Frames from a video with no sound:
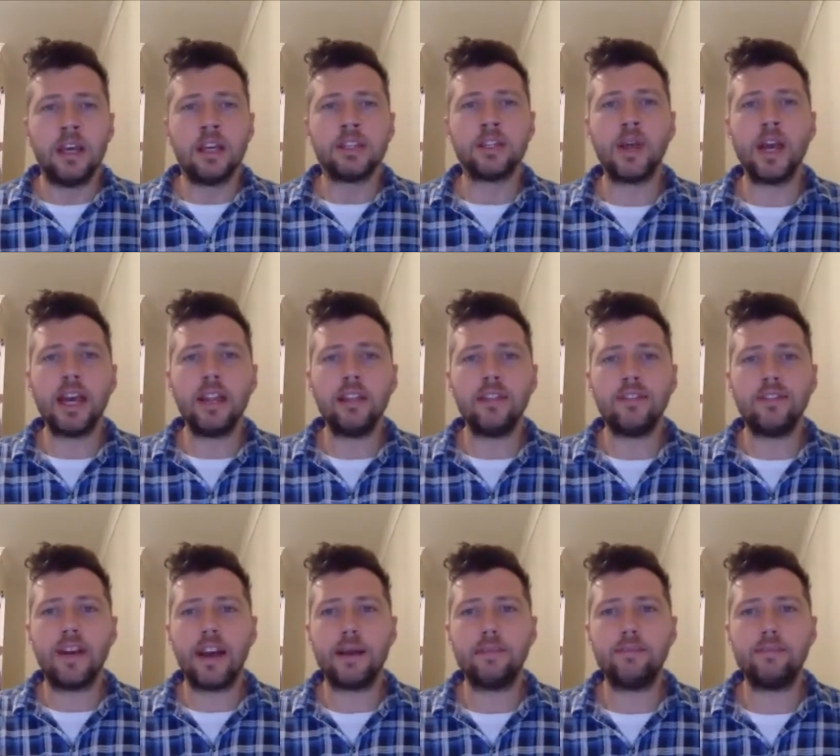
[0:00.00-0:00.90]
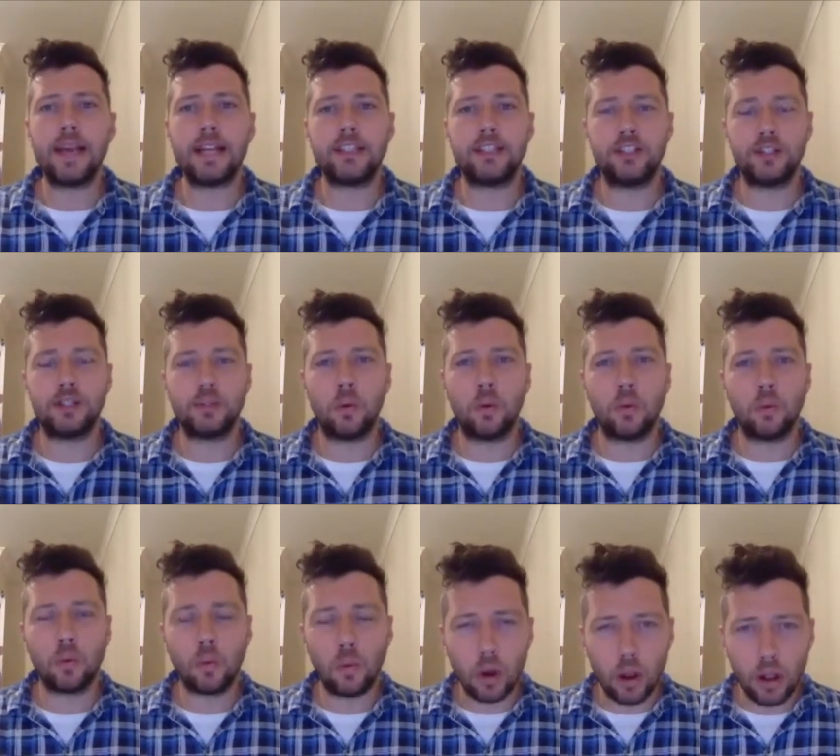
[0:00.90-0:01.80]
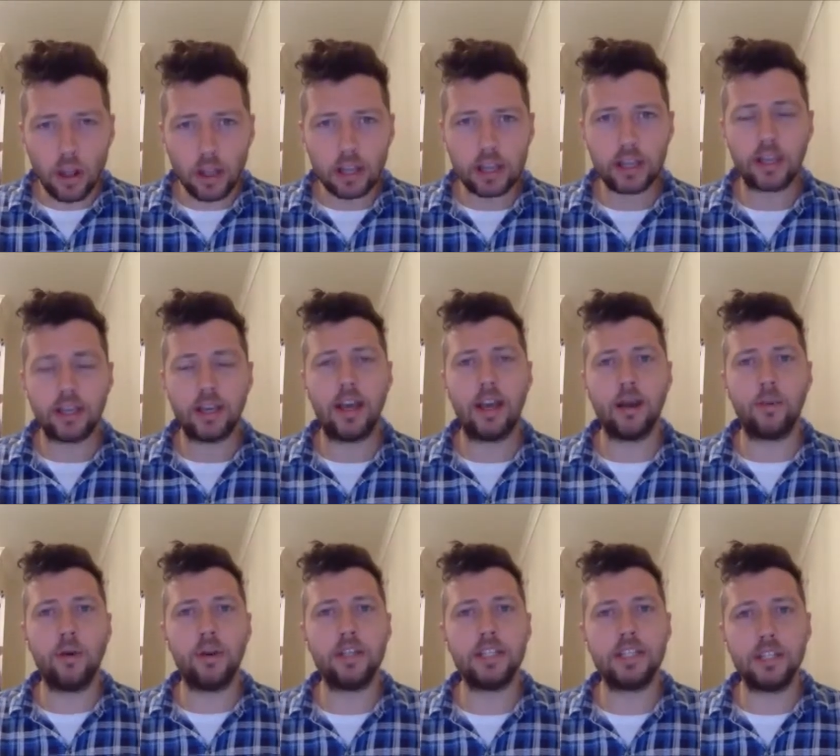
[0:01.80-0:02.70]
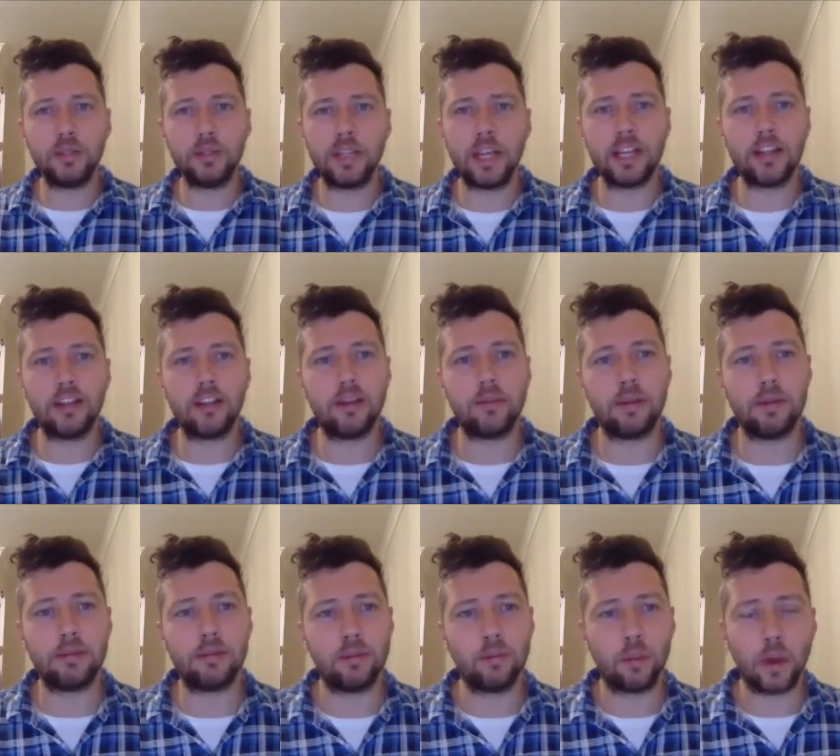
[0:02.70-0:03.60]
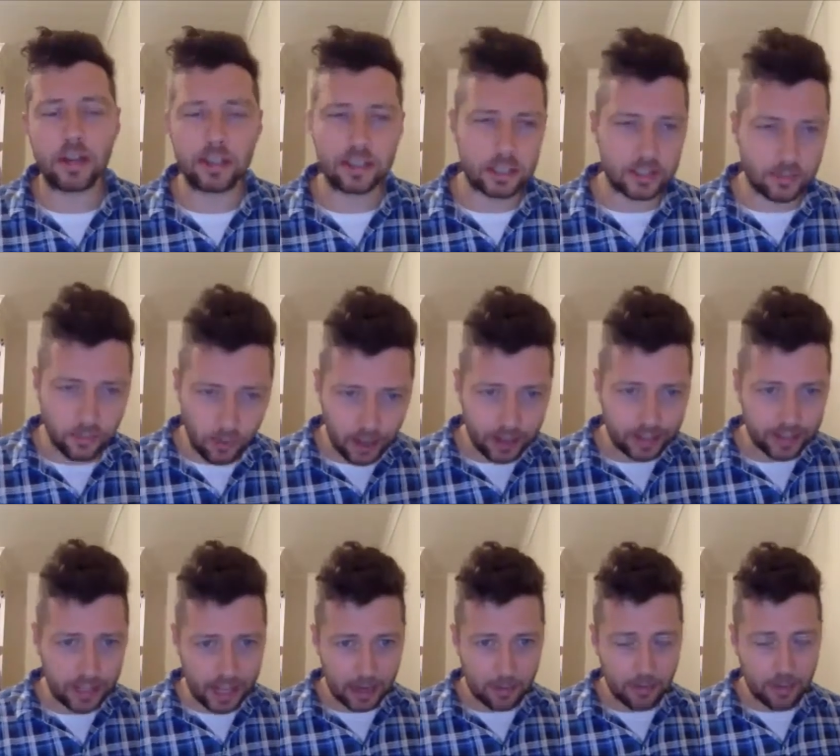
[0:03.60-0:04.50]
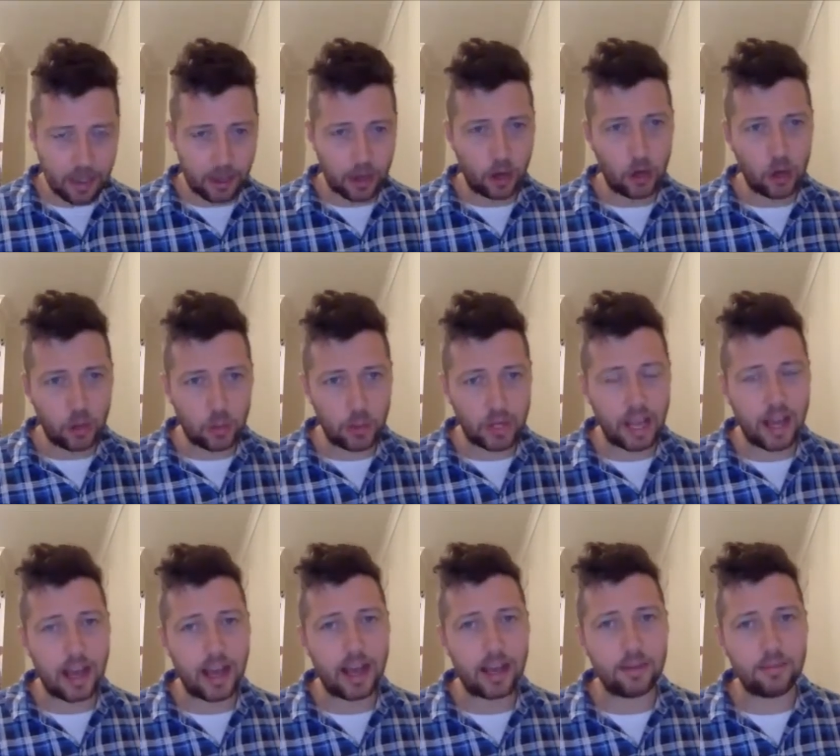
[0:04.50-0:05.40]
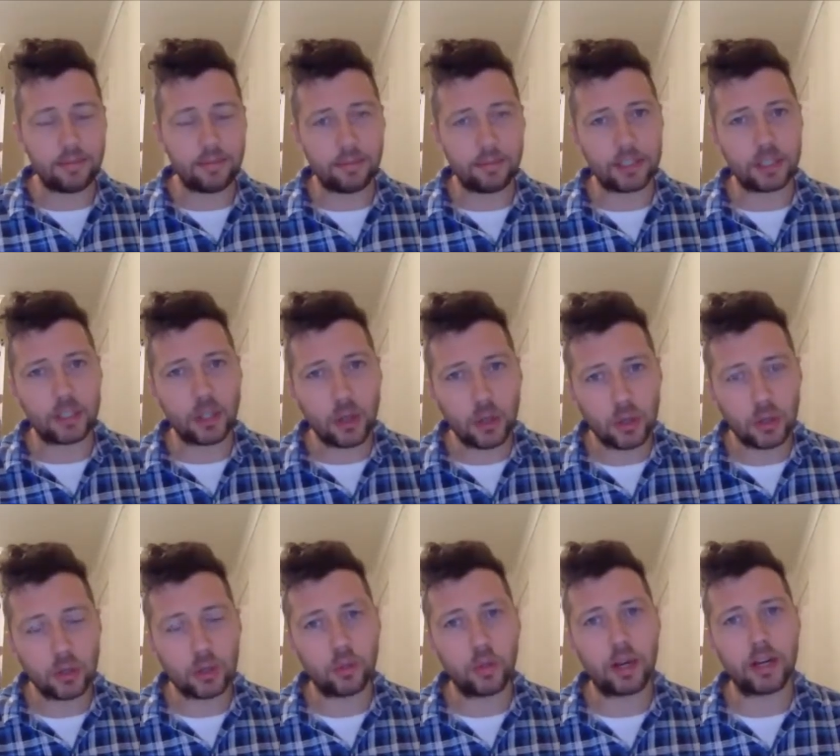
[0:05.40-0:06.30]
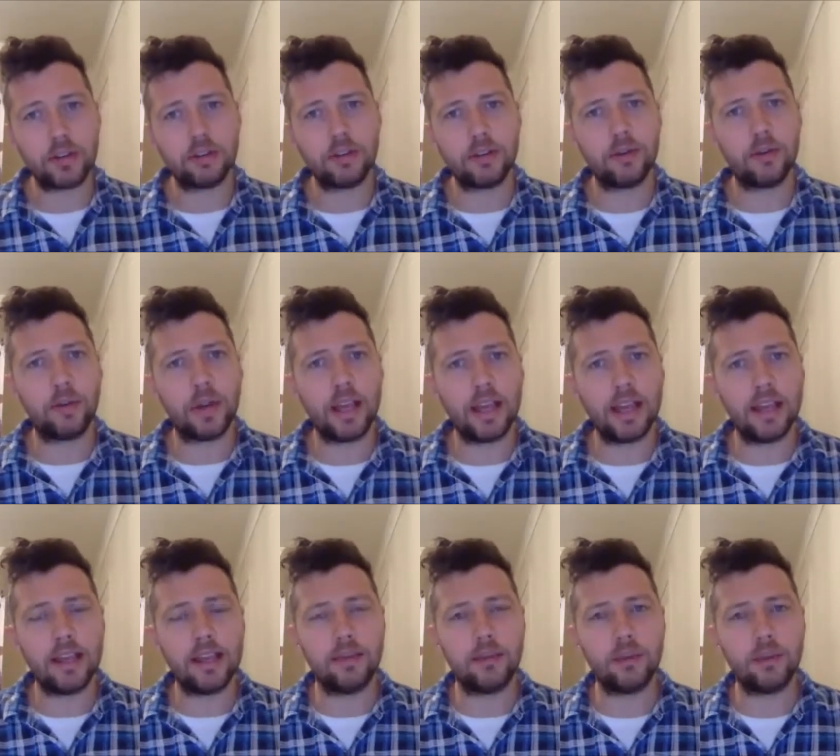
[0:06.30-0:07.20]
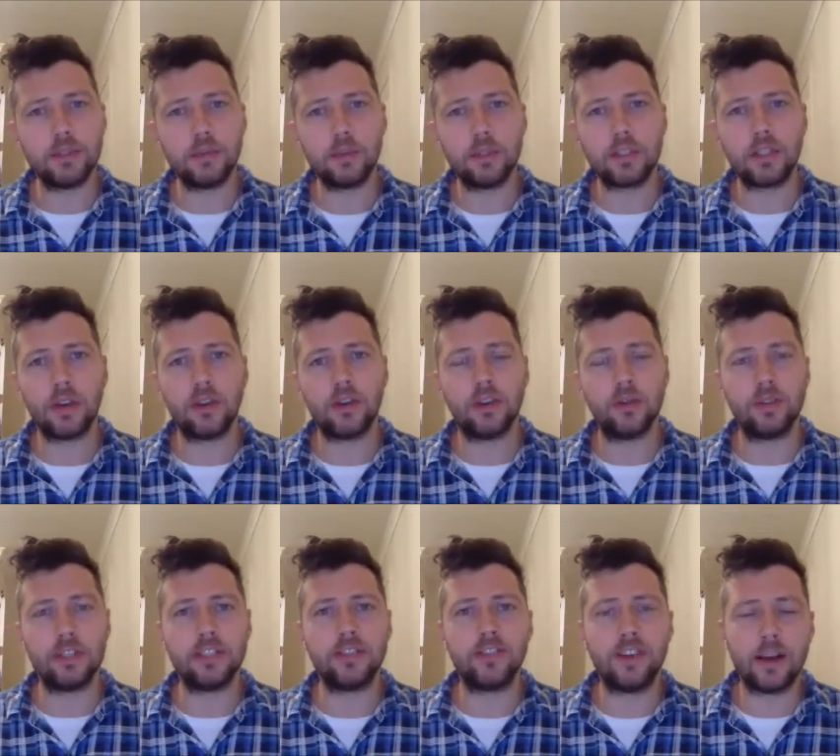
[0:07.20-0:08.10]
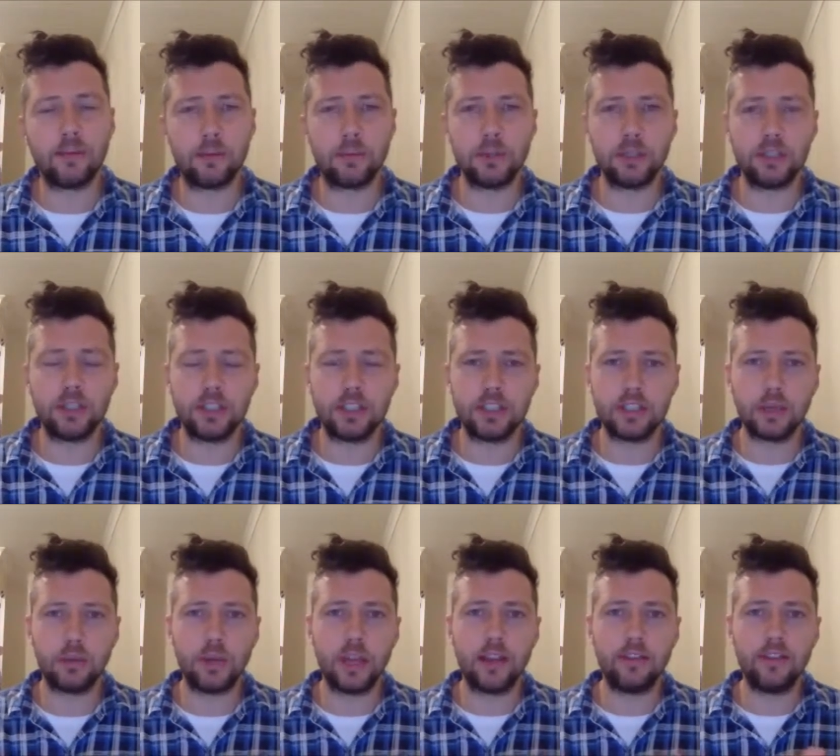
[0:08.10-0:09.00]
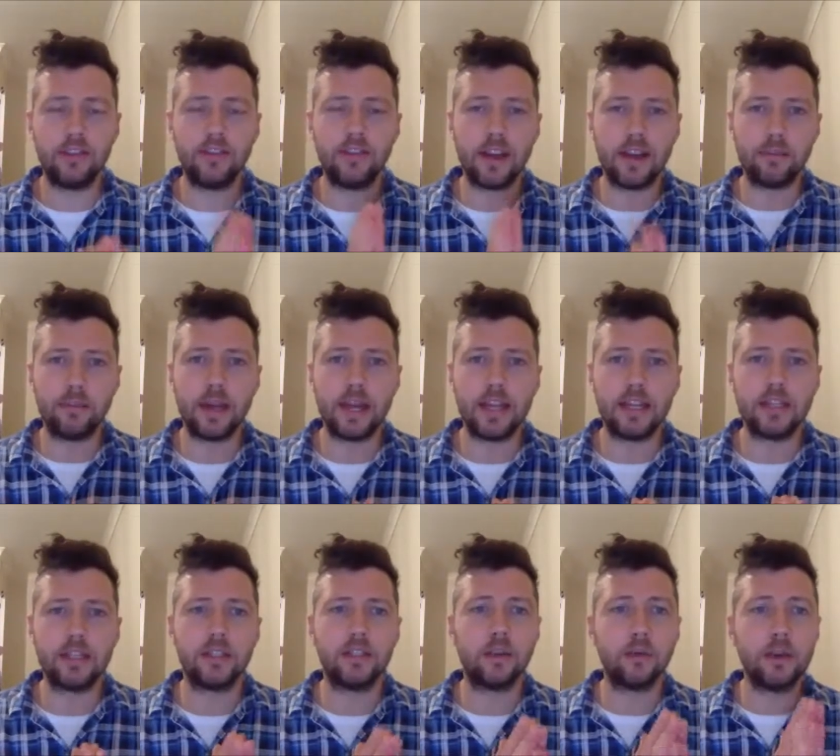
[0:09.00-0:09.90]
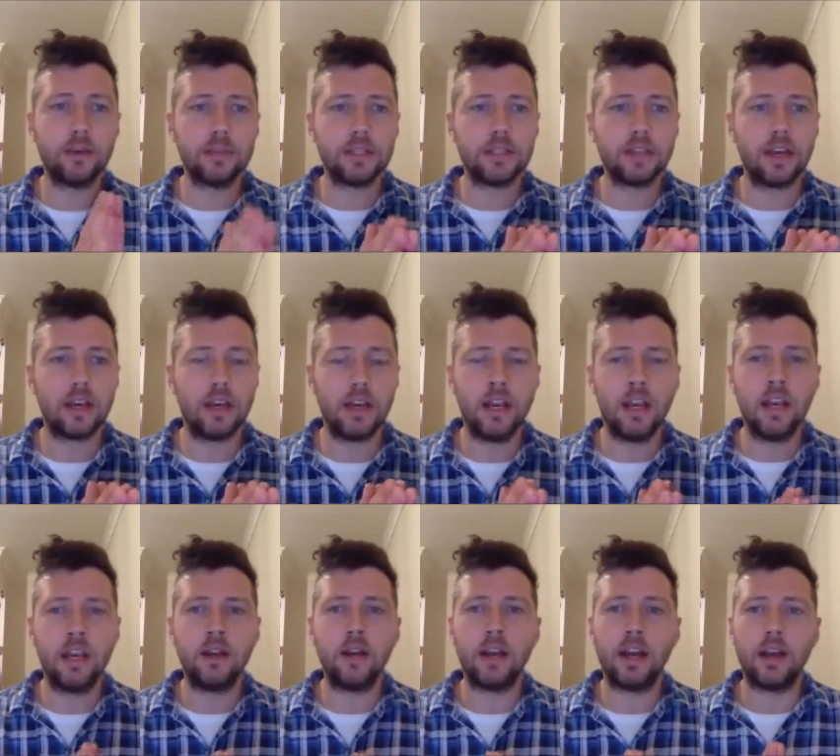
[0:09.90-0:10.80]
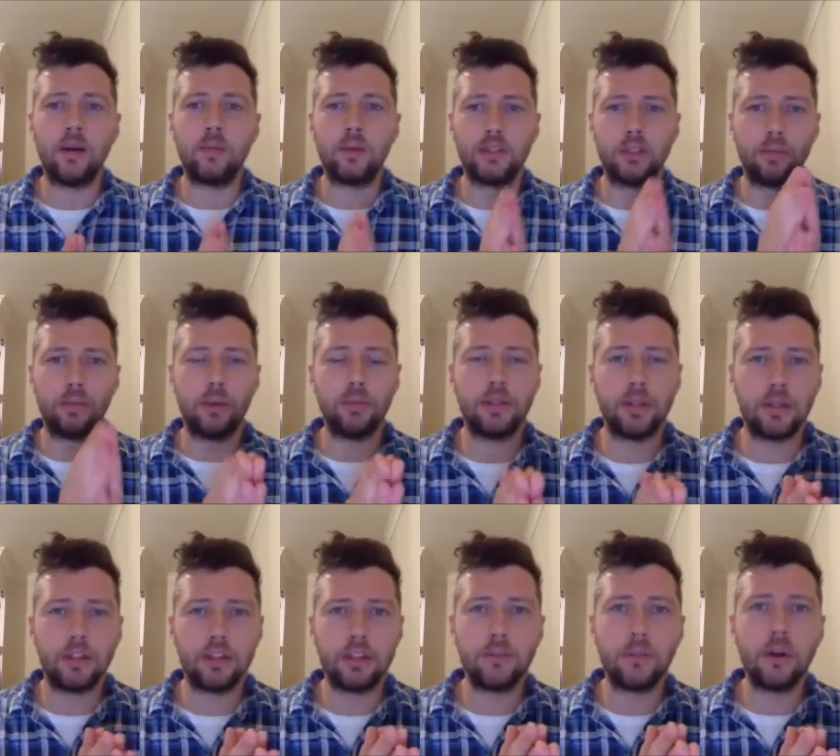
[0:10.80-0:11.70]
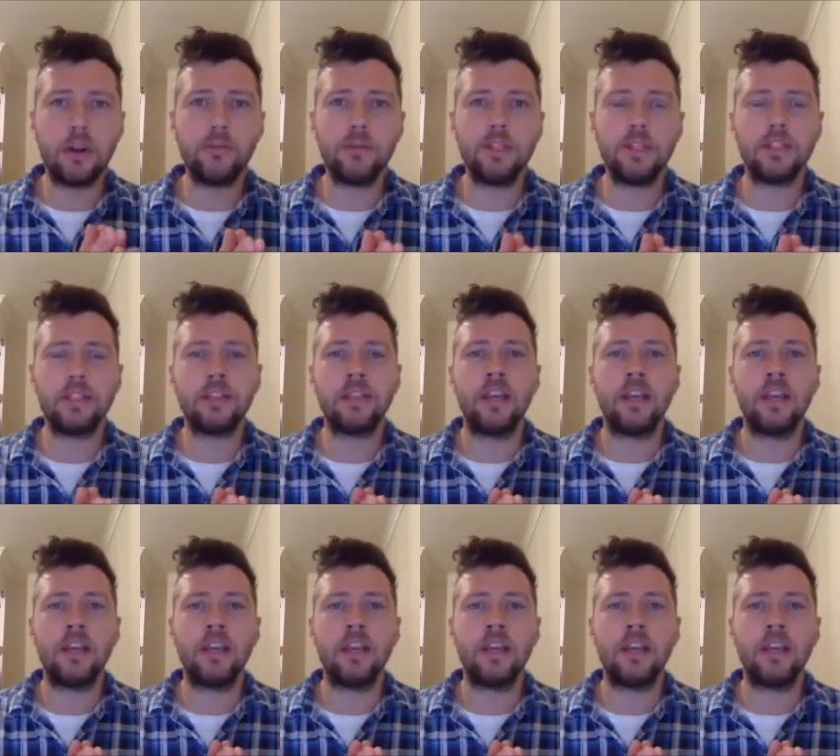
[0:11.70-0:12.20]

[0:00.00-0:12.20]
So, how do the farm matches work? Uh, we're still getting a lot of people, one, just finding out about who we are, but two, wondering, hey, what's, what's going on with these farm opportunities? So, we have a farm page on the website, uh, which you're probably on at the moment,